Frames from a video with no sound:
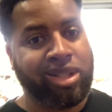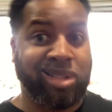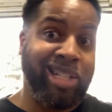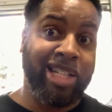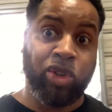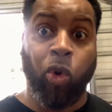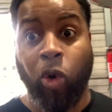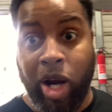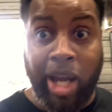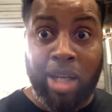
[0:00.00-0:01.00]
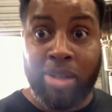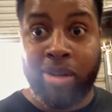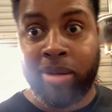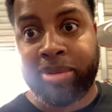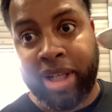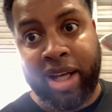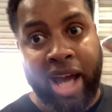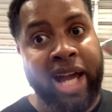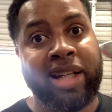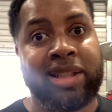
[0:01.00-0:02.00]
6 or 8, you know what I'm saying?
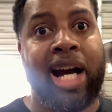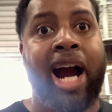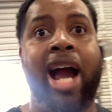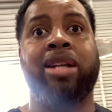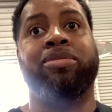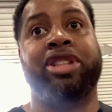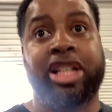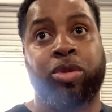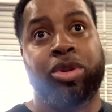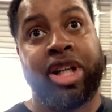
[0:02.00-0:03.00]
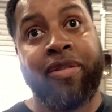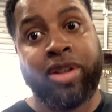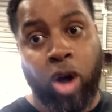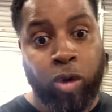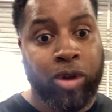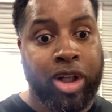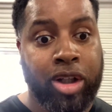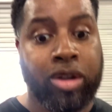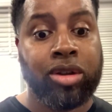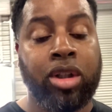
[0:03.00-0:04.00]
8 is all right. 6 was definitely
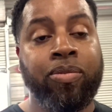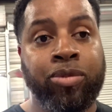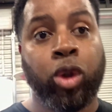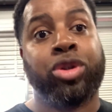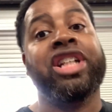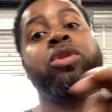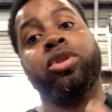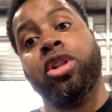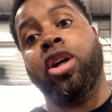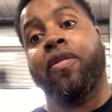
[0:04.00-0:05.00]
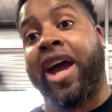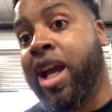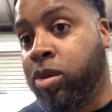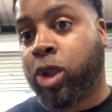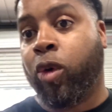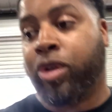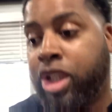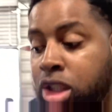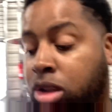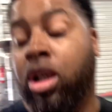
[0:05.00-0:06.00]
overkill. No, 6 was enough. 8 was
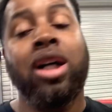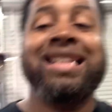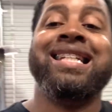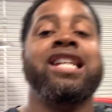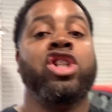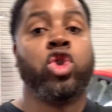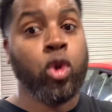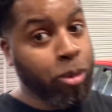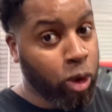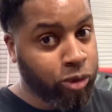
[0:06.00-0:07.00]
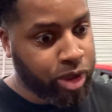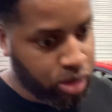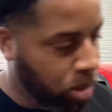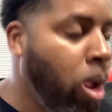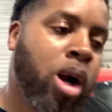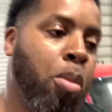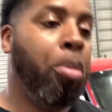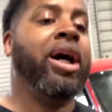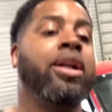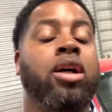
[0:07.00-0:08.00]
overkill. 10 is super overkill.
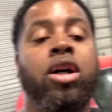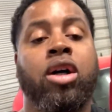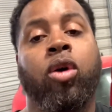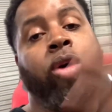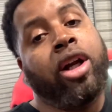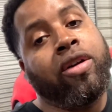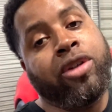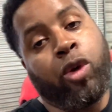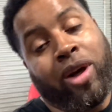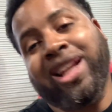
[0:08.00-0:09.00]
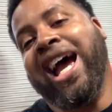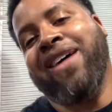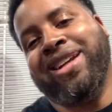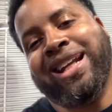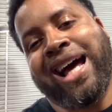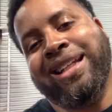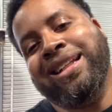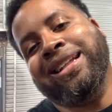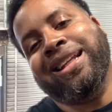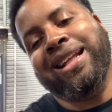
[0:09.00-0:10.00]
But whatever, you rather have it than not need
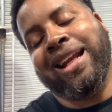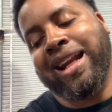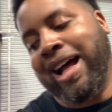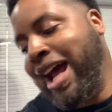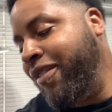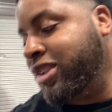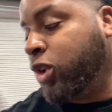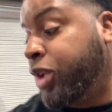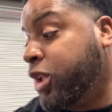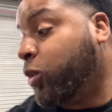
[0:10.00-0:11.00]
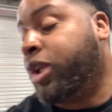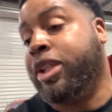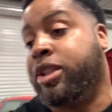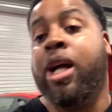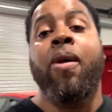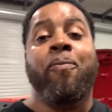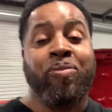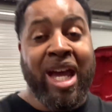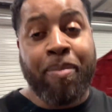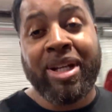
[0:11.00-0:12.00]
it, and need it and not have it. So it is what it is.
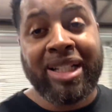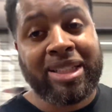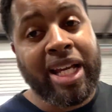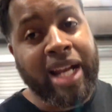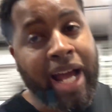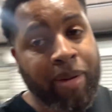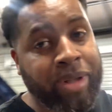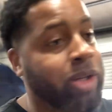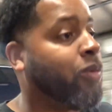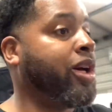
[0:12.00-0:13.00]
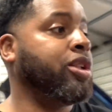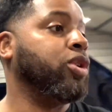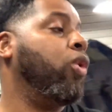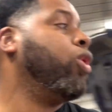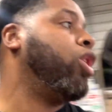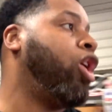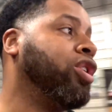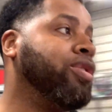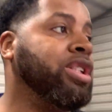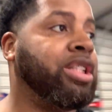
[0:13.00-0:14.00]
That being said, I am getting ready to order all
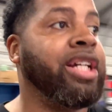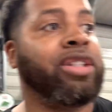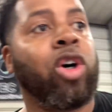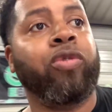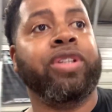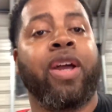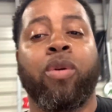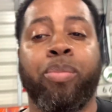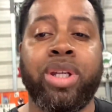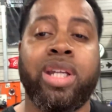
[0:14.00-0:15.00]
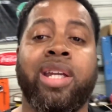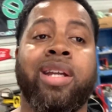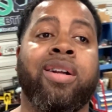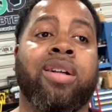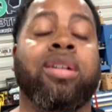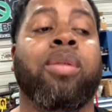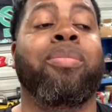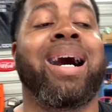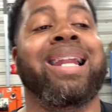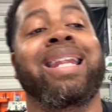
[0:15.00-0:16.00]
of these things. Hopefully they will be here
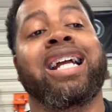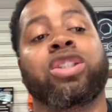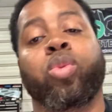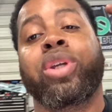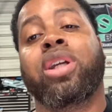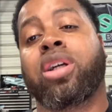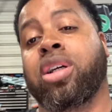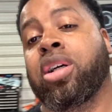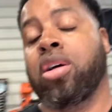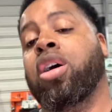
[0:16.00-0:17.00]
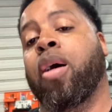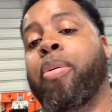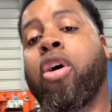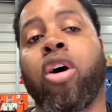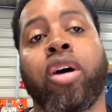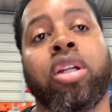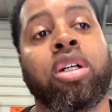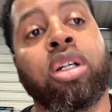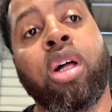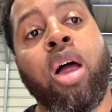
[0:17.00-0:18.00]
by next week upon
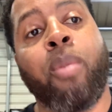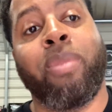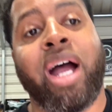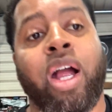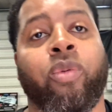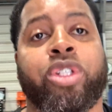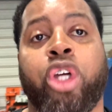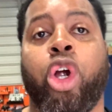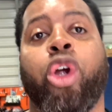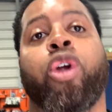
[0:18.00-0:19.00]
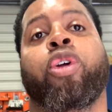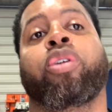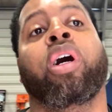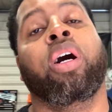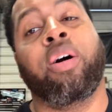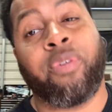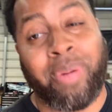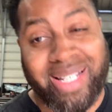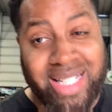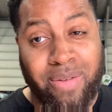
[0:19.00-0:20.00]
my return from my
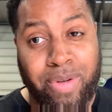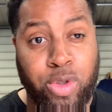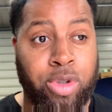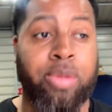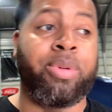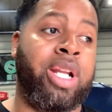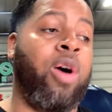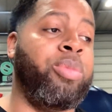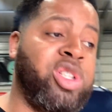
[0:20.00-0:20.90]
DMV trip, and that will be